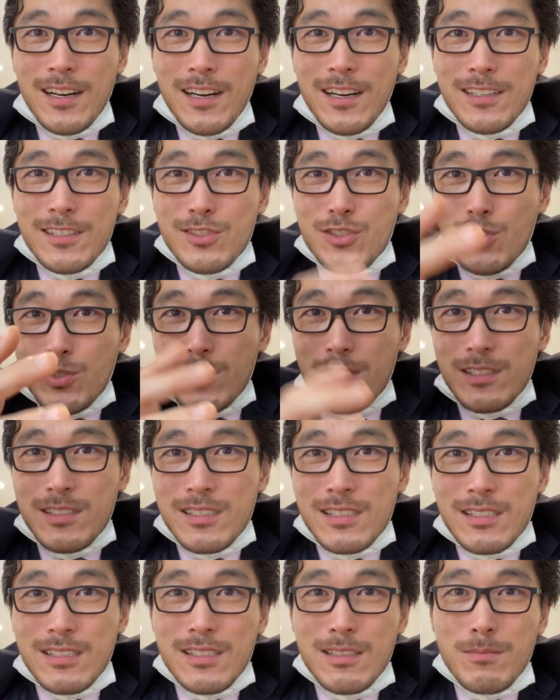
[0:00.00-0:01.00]
students
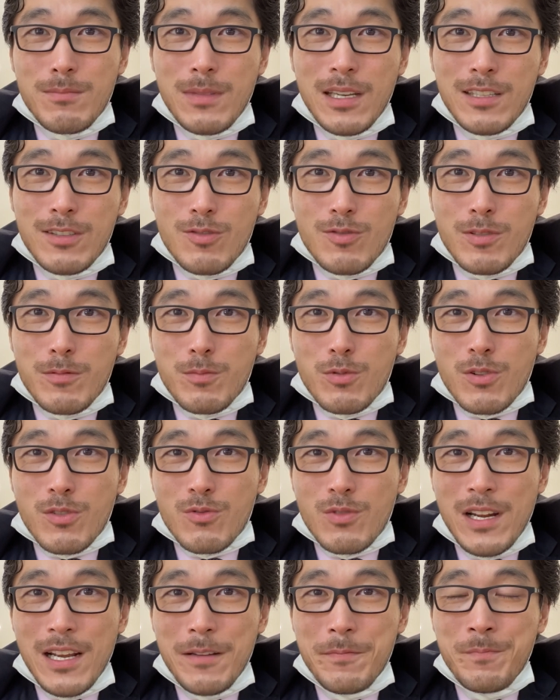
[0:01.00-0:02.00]
in the mentoring
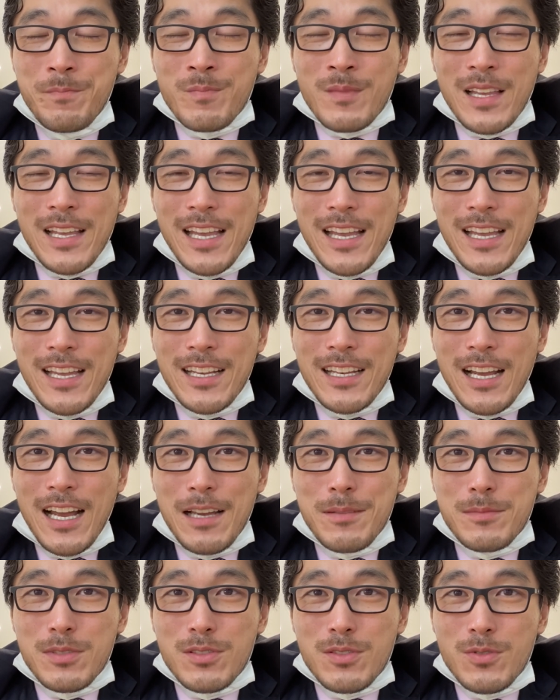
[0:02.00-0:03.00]
program. And
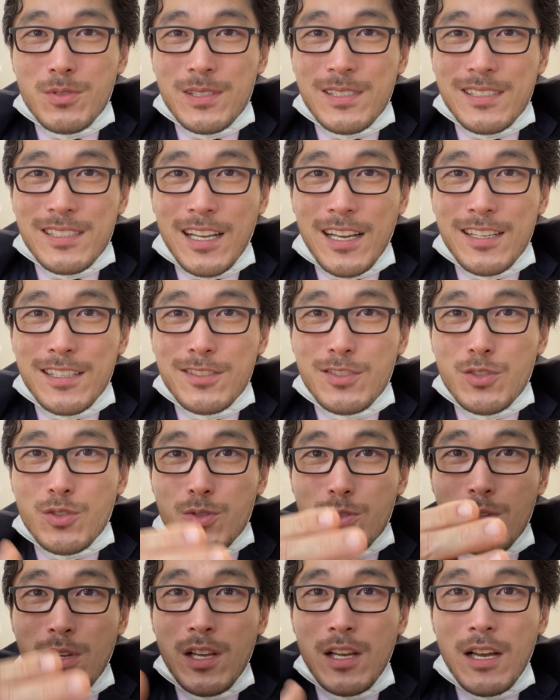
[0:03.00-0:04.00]
I'm so excited
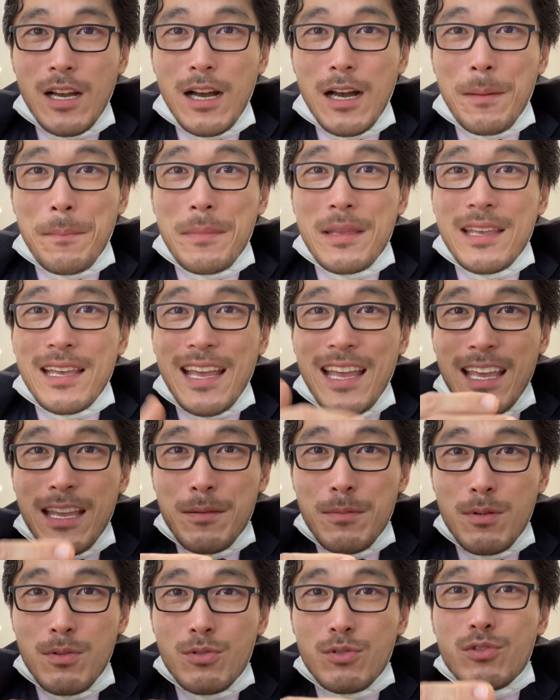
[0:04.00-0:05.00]
to be
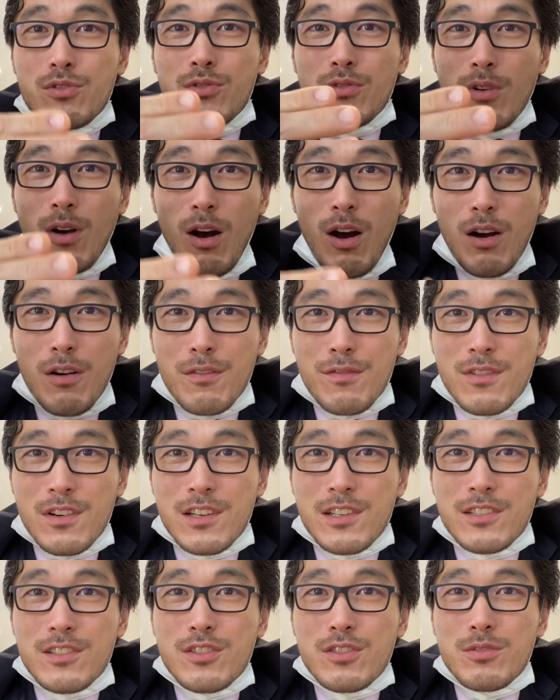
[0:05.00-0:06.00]
able to
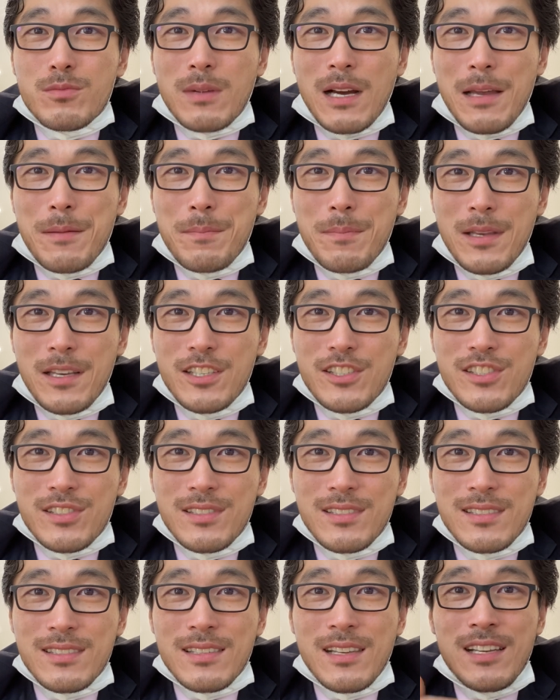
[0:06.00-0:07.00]
offer to my
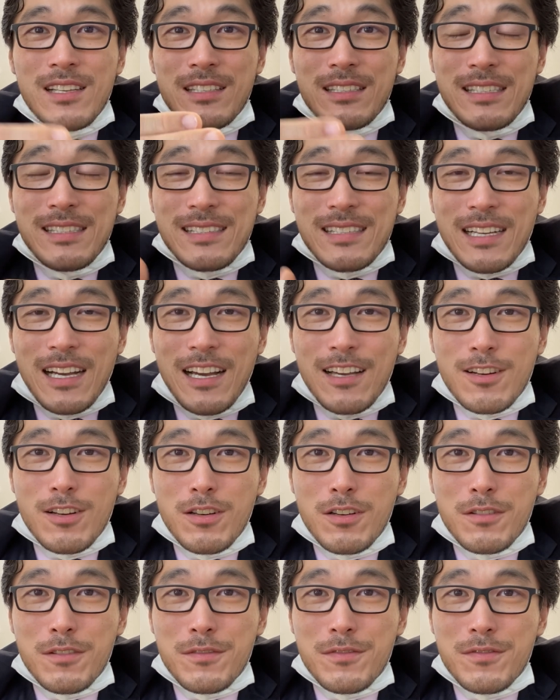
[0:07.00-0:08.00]
patients this kind
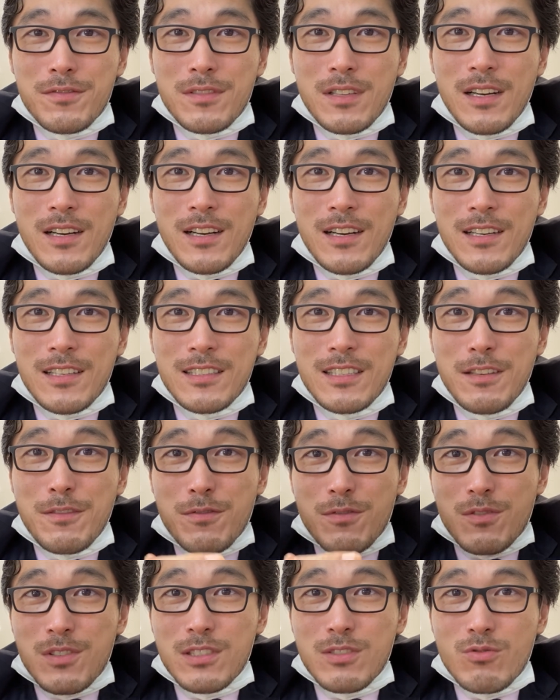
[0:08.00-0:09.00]
of
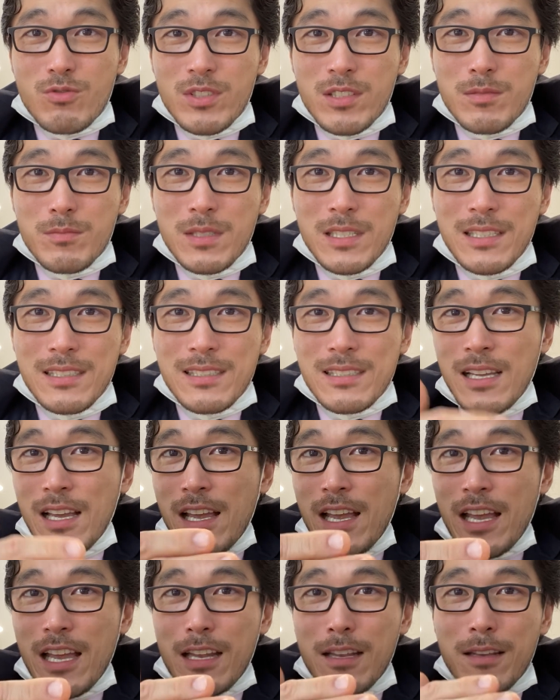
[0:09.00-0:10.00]
different treatments,
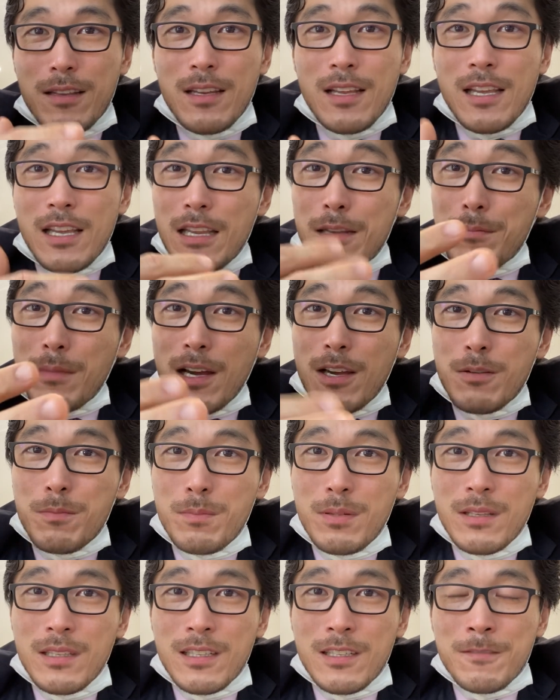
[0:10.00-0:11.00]
and in my
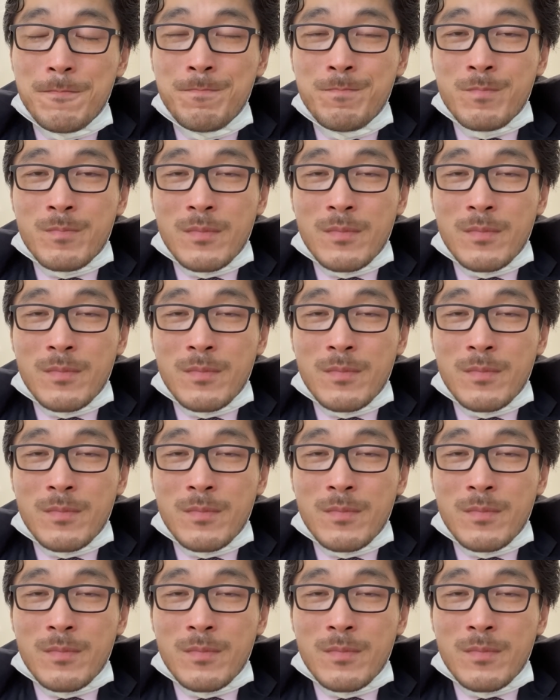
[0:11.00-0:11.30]
opinion,